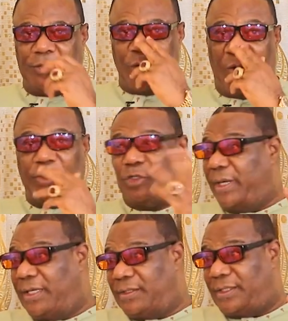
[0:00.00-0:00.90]
So I went to
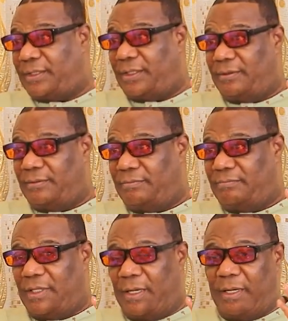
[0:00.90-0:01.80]
Benin City.
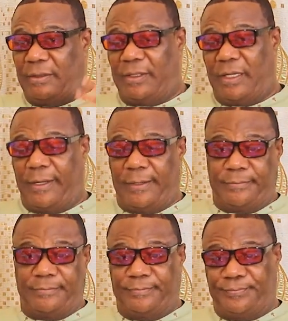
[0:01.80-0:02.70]
And
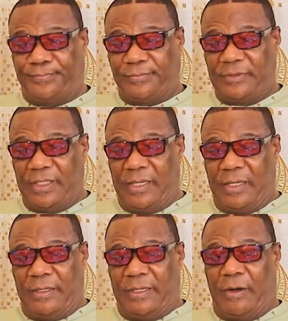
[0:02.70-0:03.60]

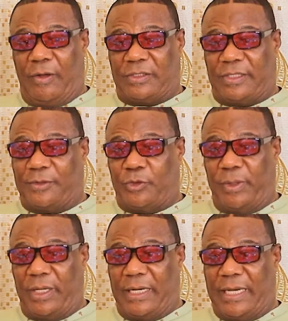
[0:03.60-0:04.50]
the Lord said to
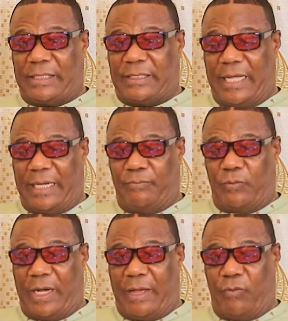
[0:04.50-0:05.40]
me at that
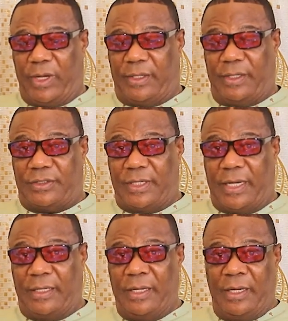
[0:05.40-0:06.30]
time when I went, he
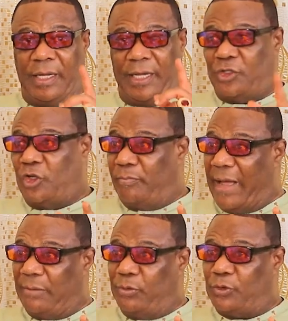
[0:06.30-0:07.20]
said, he's your
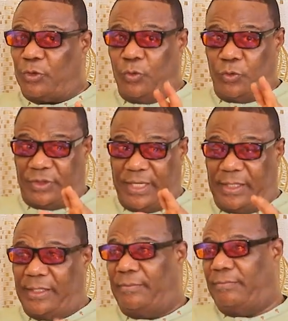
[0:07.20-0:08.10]
Bible school,
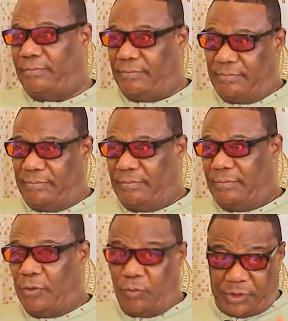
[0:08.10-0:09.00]
study him.
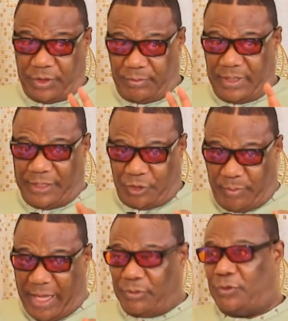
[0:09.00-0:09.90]
Watch him, that's
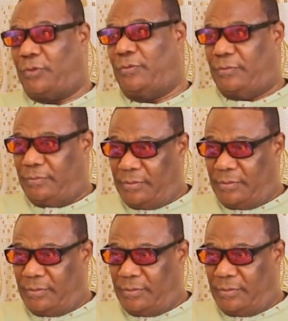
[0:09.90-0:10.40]
your Bible school.